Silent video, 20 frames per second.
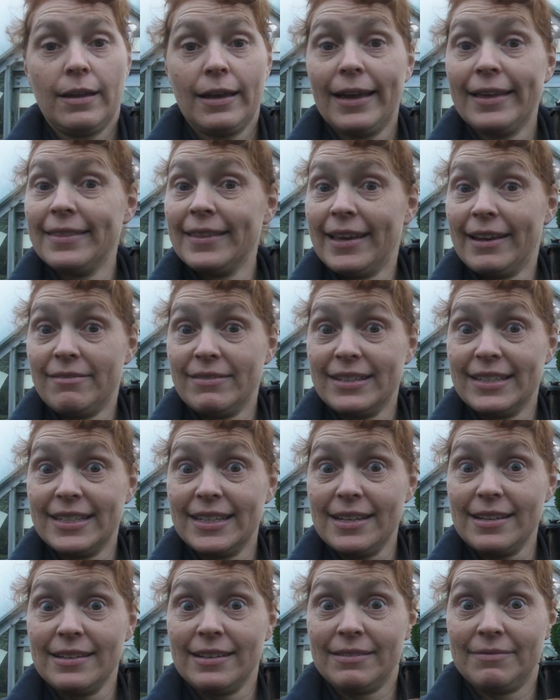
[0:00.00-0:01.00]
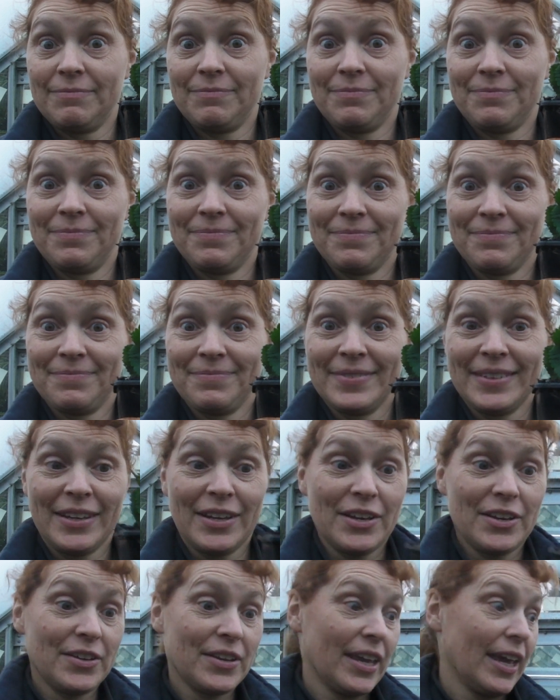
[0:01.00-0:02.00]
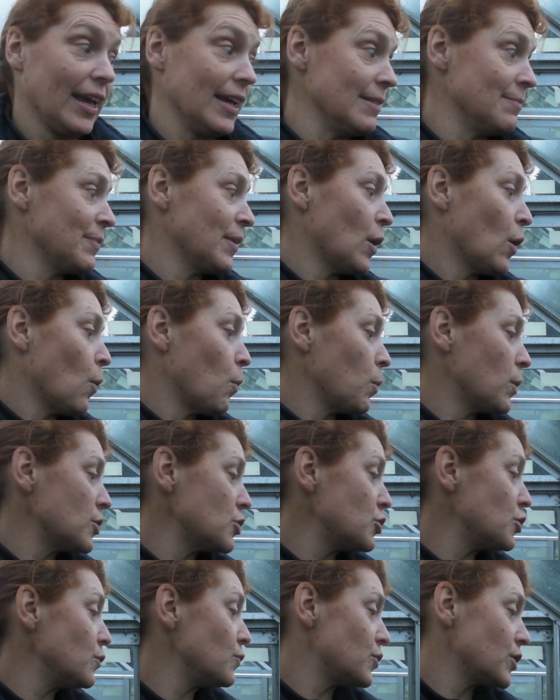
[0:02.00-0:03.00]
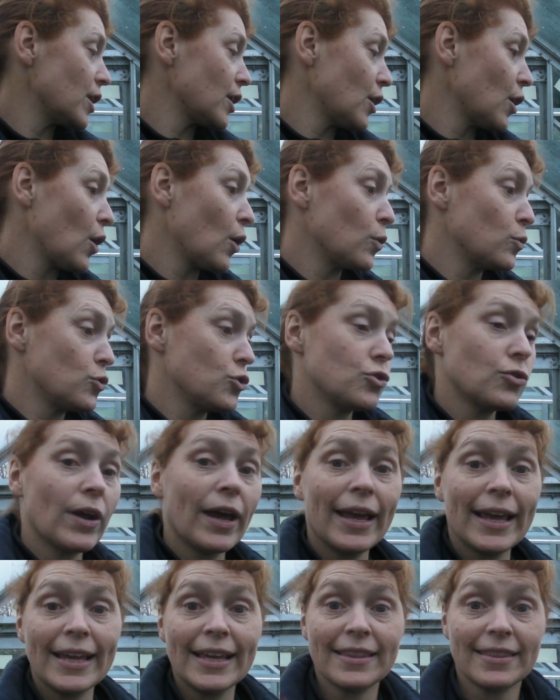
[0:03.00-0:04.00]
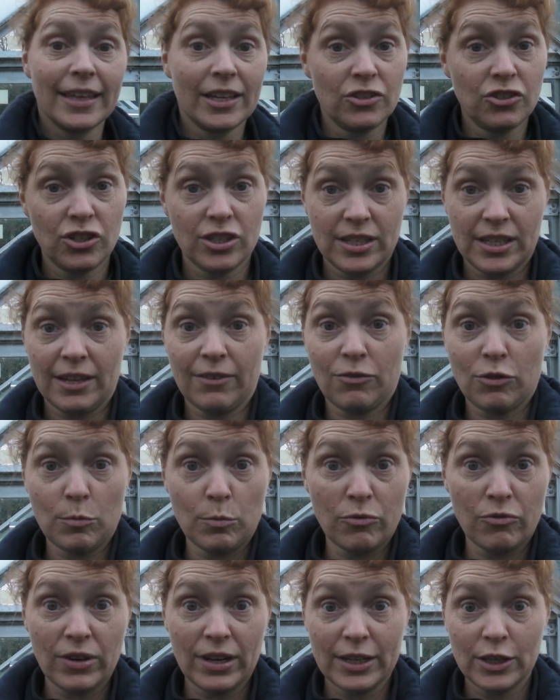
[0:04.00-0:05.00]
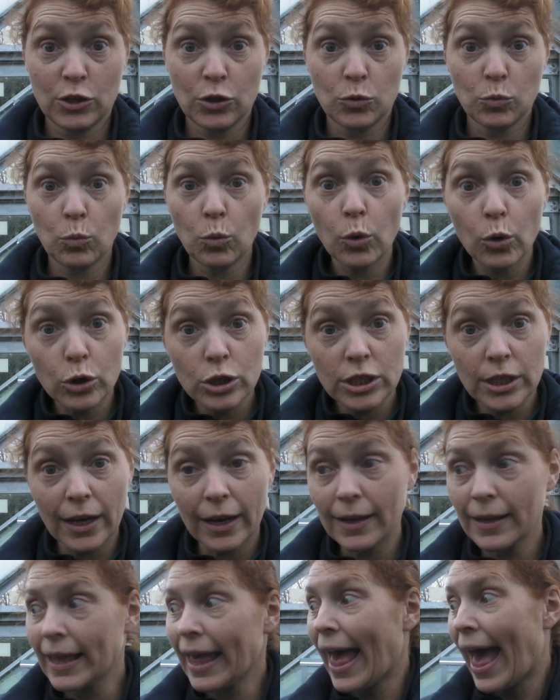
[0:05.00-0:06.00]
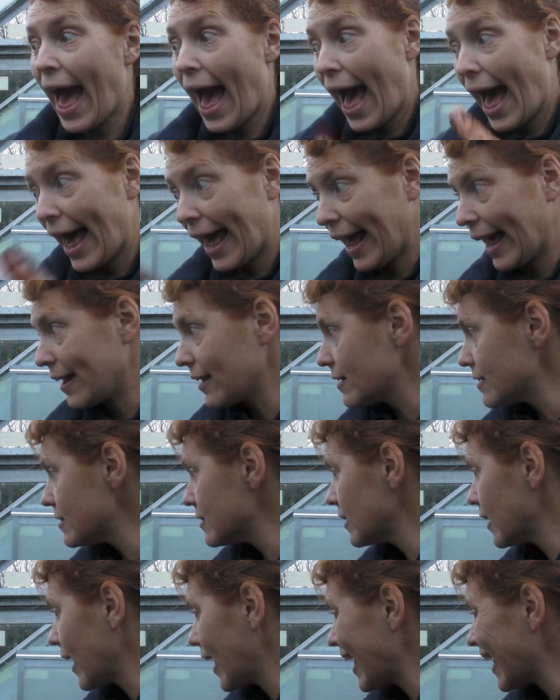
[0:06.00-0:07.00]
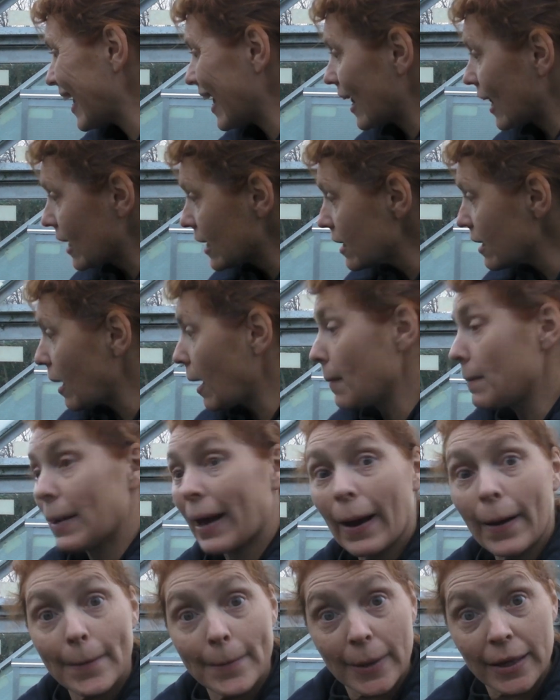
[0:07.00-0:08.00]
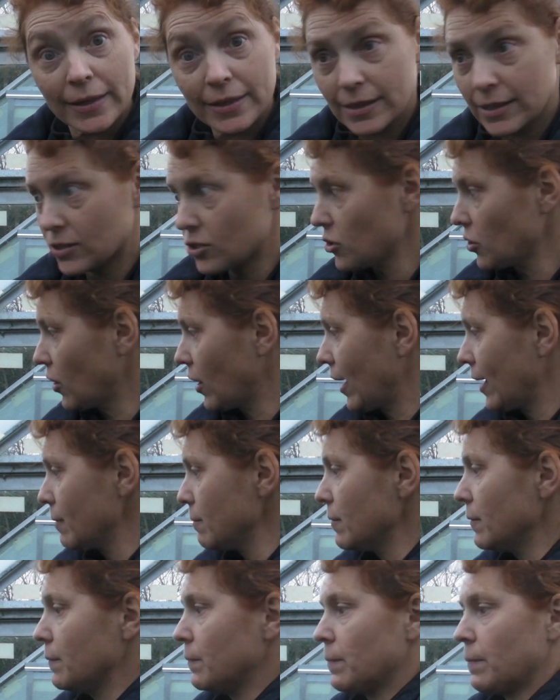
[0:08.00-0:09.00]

And there it's done. Okay, once you've done a whole tray, then just give them a really good water, and in about a month's time